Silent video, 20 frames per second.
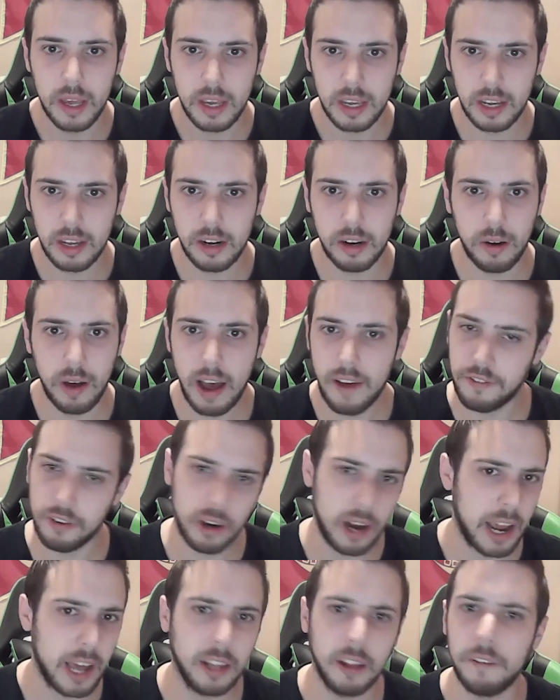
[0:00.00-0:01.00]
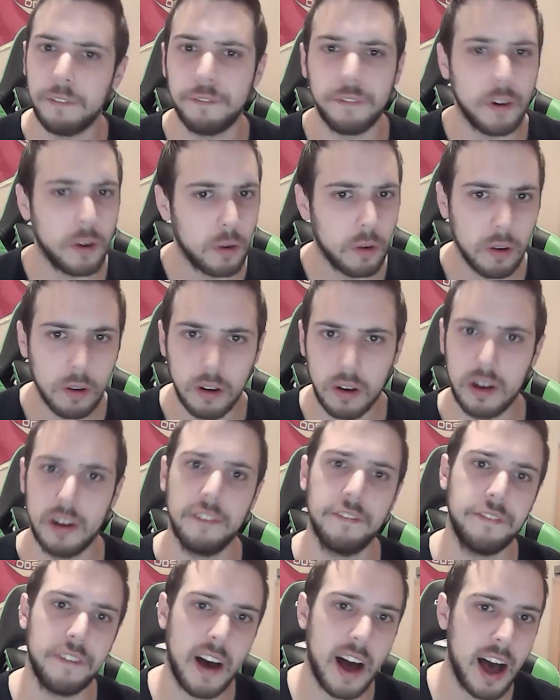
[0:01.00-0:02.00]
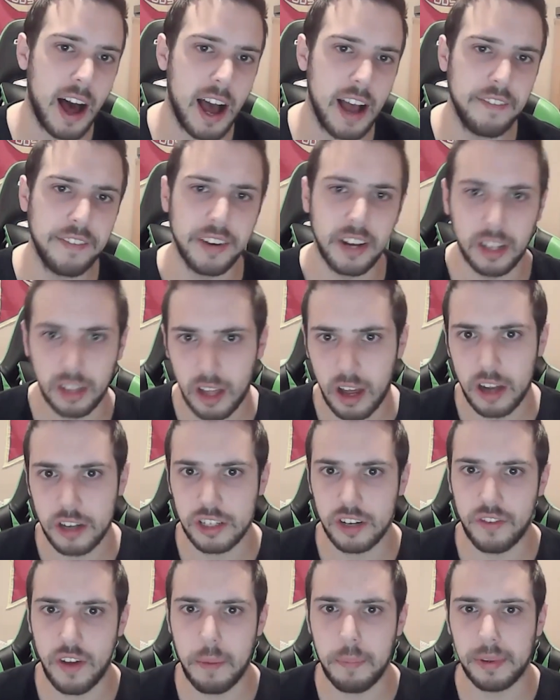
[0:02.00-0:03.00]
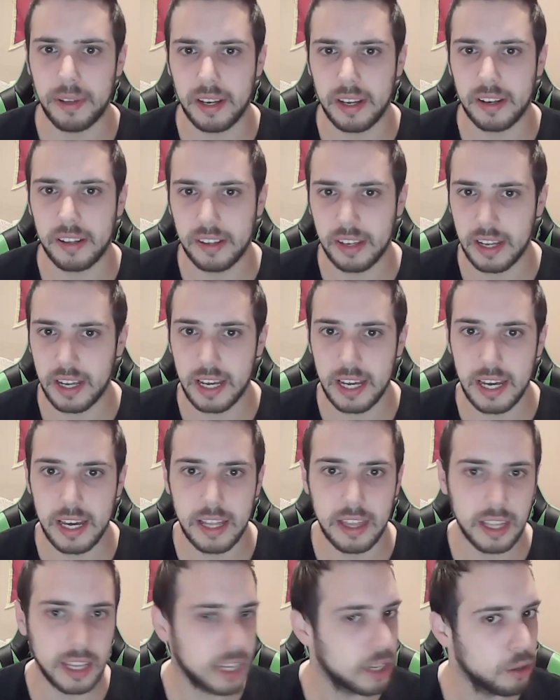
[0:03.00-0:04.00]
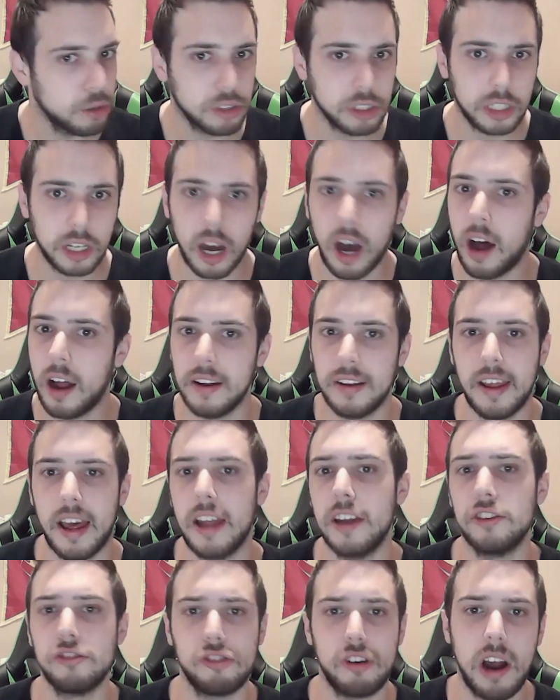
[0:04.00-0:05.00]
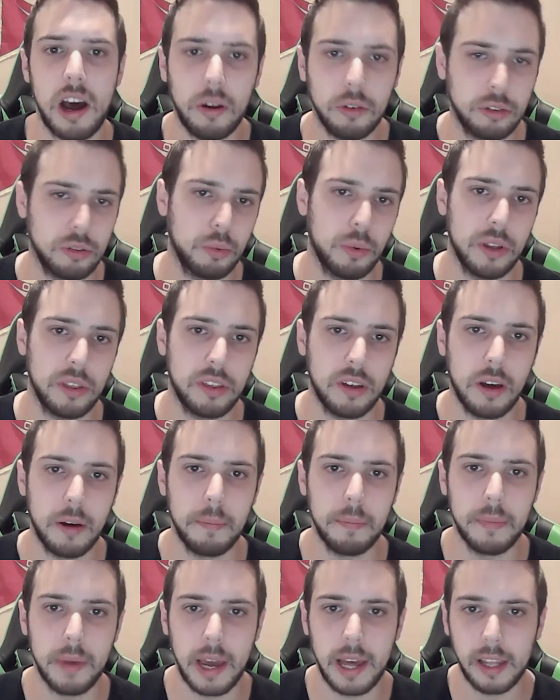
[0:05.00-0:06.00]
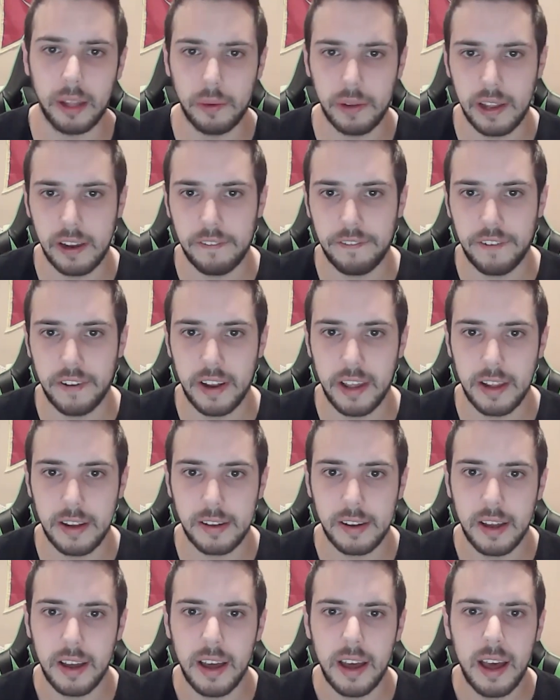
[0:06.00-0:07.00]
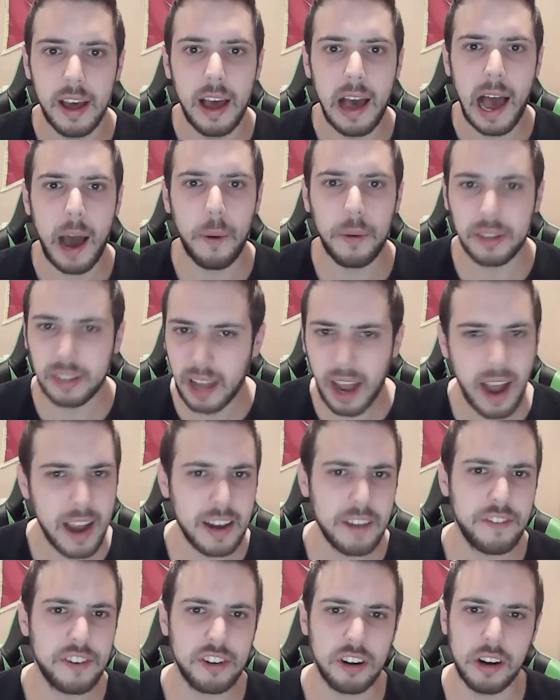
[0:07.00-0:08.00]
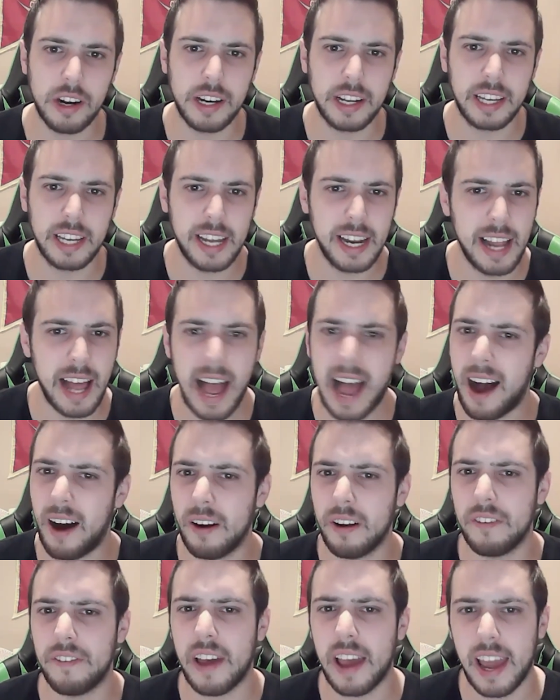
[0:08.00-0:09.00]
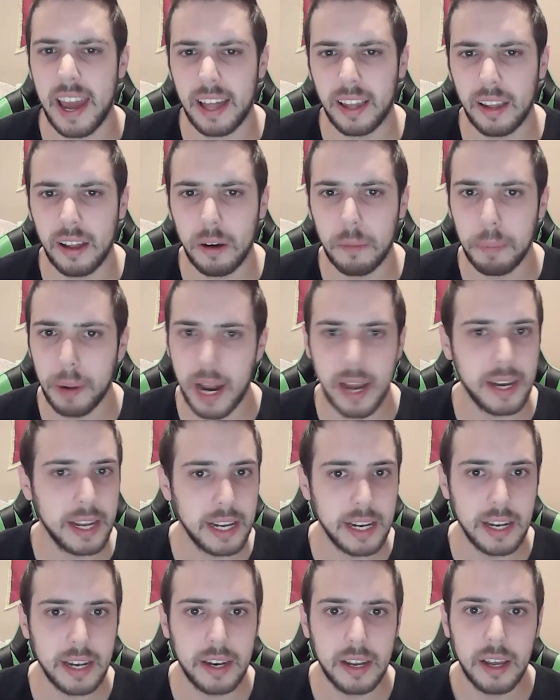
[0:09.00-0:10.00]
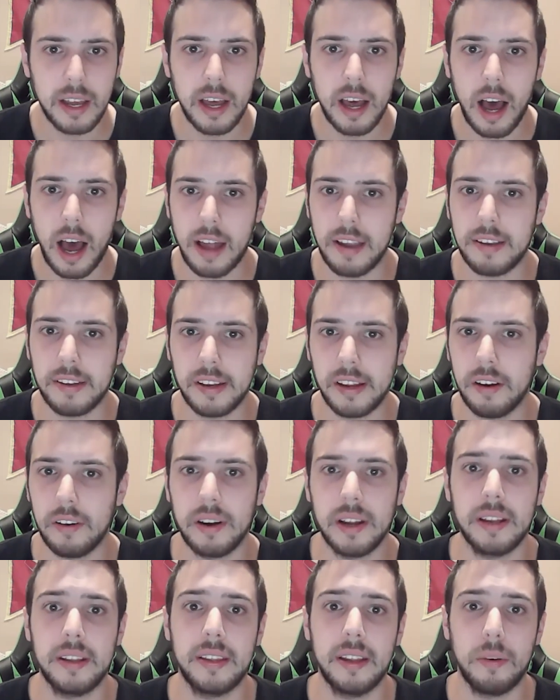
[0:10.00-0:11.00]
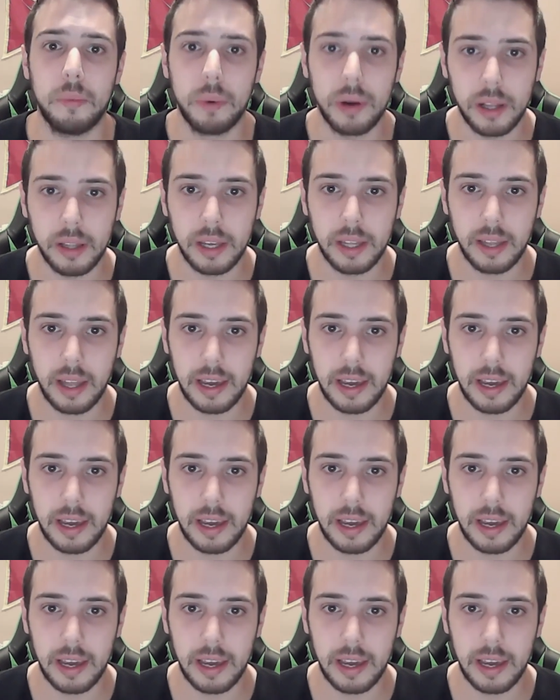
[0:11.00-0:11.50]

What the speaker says: after Halo 4 and 5 and the launch of MCC and the huge content drought with Halo Infinite, I was kind of starting to get out of Halo, but I needed a series to really,